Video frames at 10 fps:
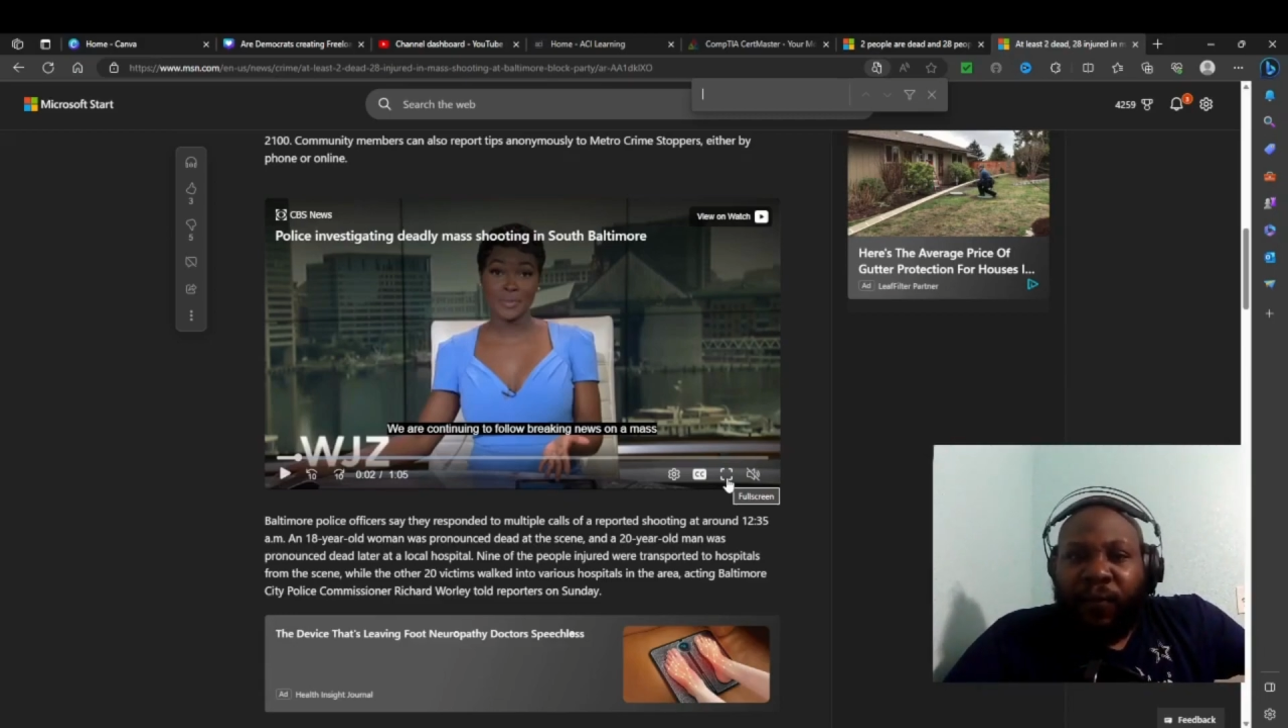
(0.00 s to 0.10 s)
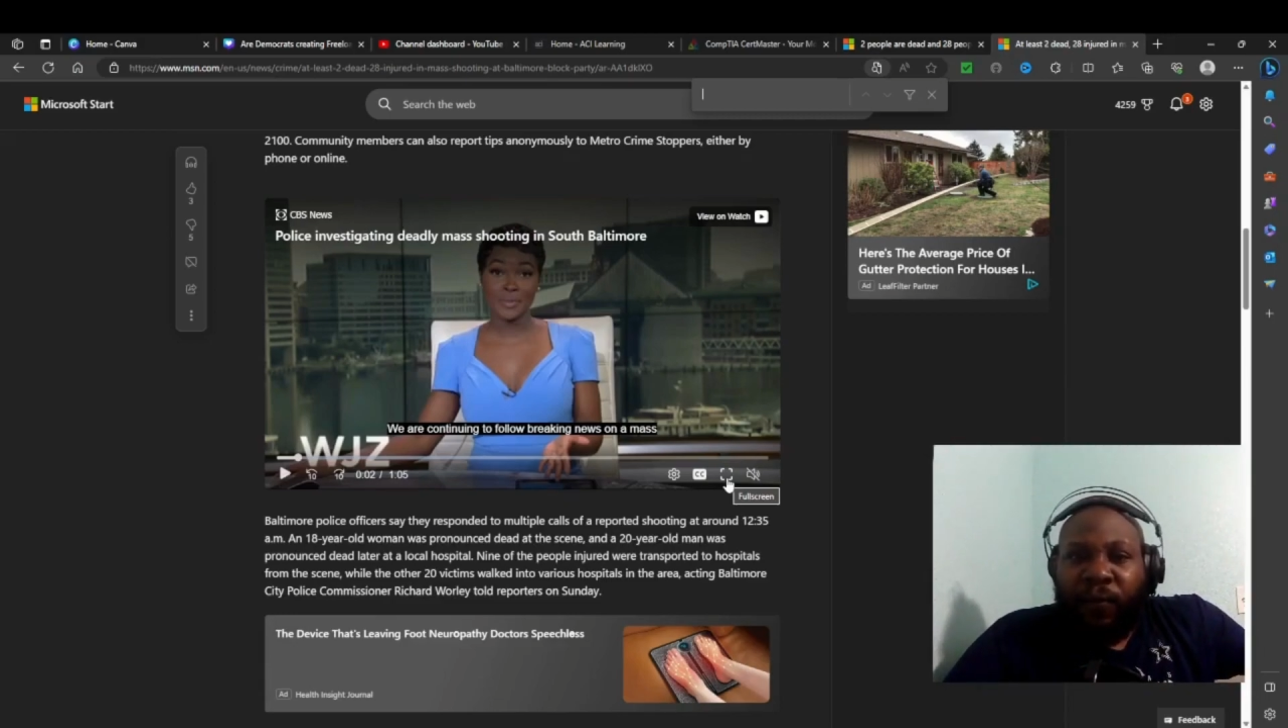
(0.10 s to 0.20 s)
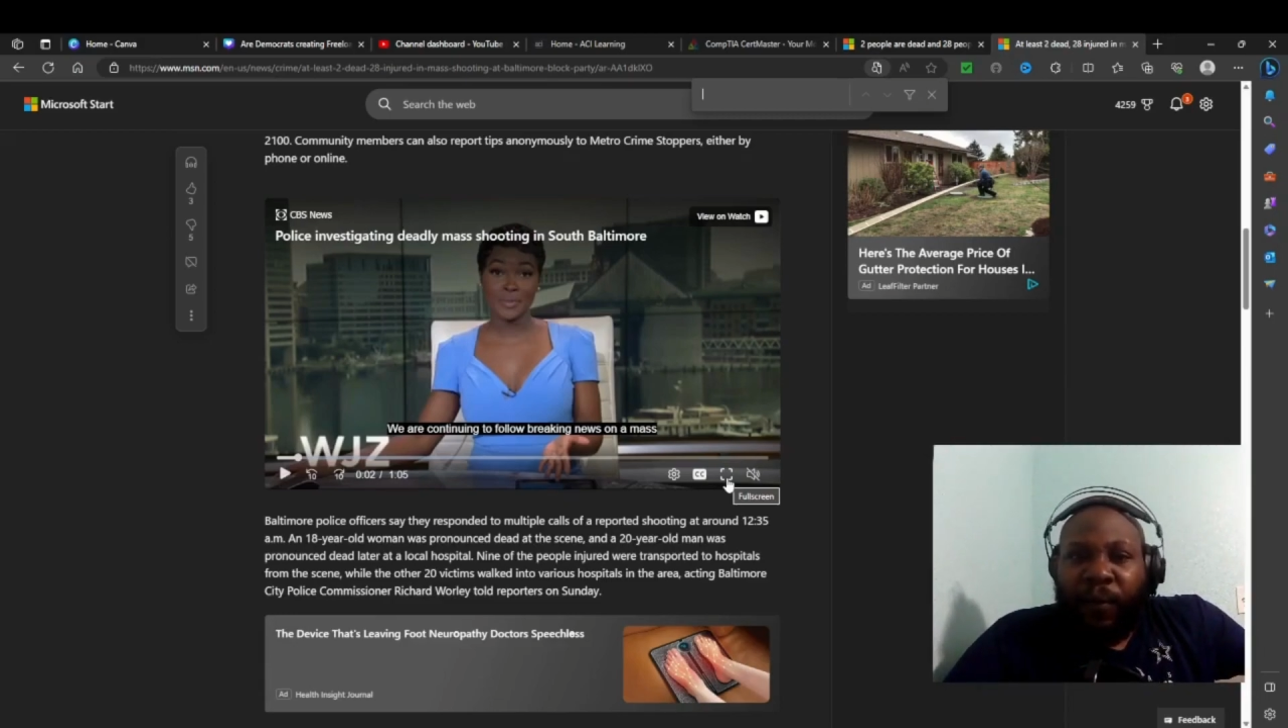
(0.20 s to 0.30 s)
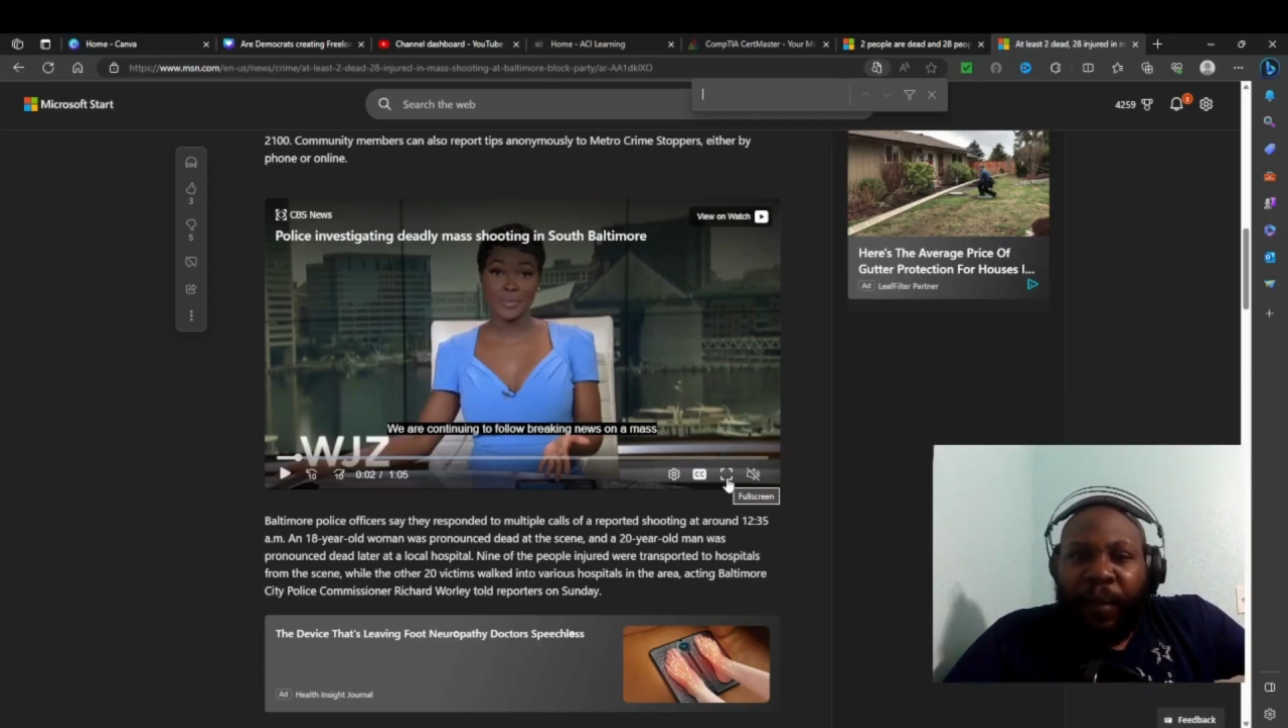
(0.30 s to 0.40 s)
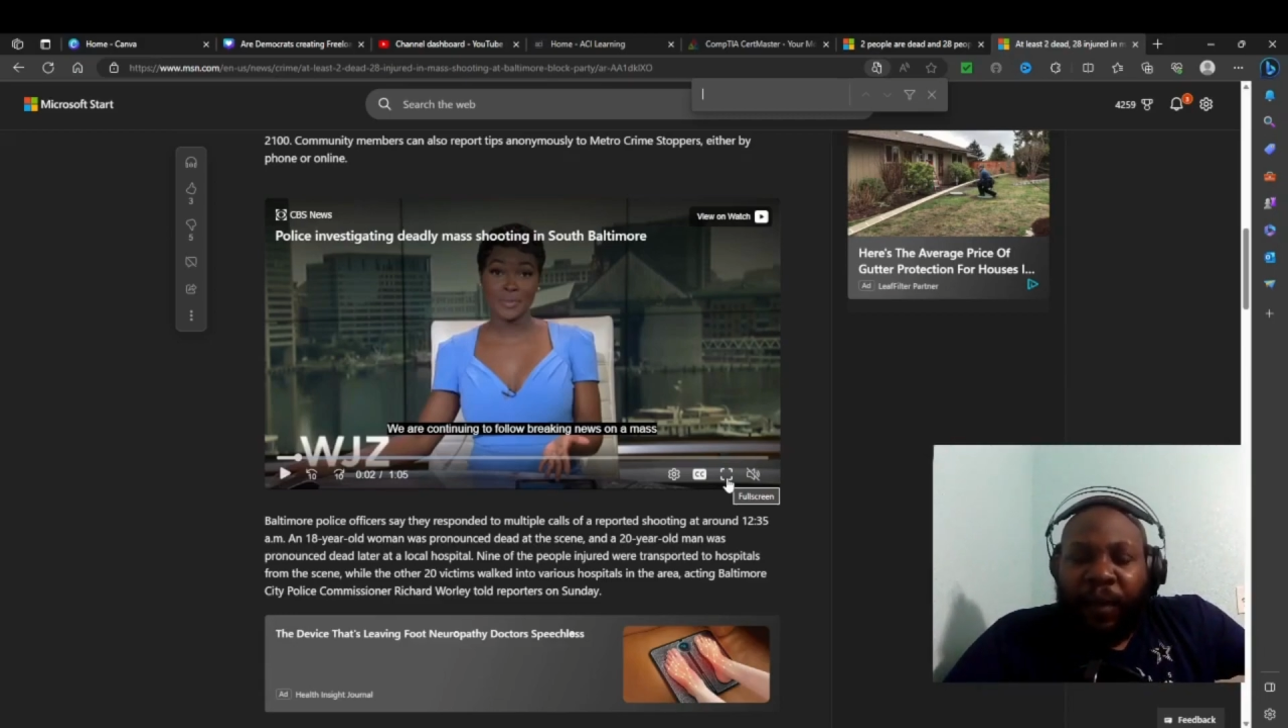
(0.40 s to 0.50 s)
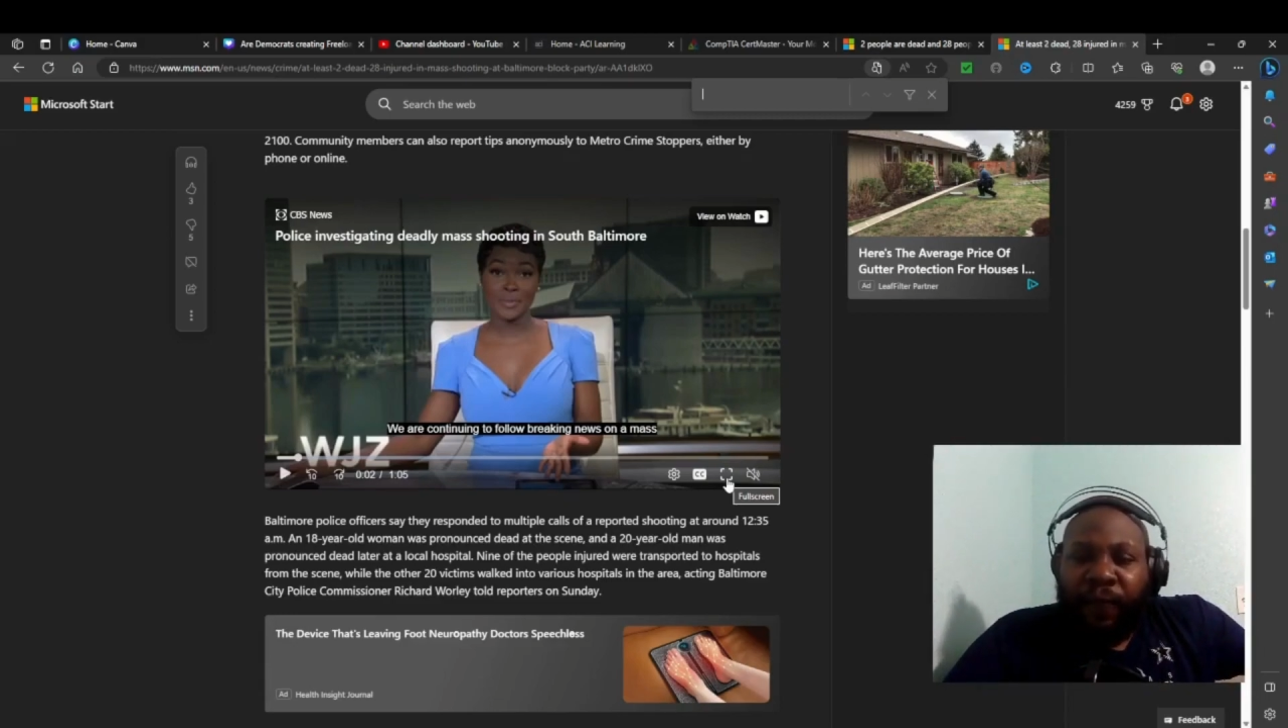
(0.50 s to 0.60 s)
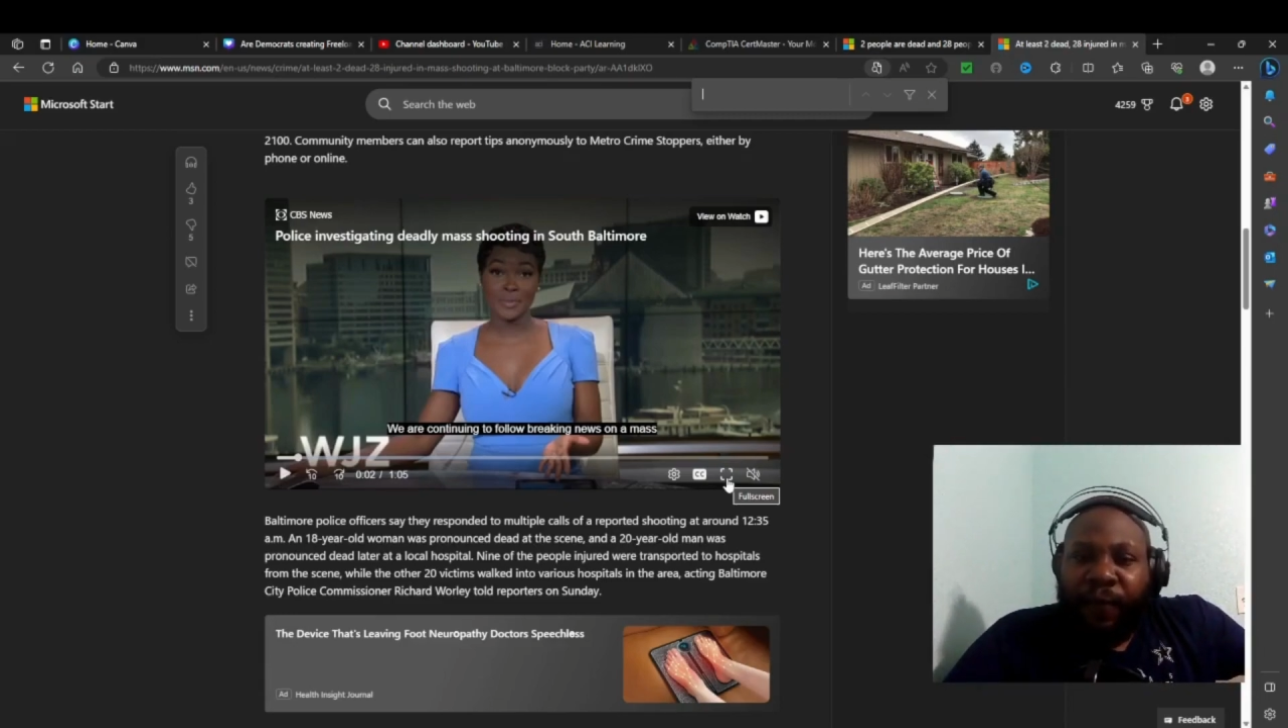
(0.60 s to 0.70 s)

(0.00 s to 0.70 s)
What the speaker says: you want better for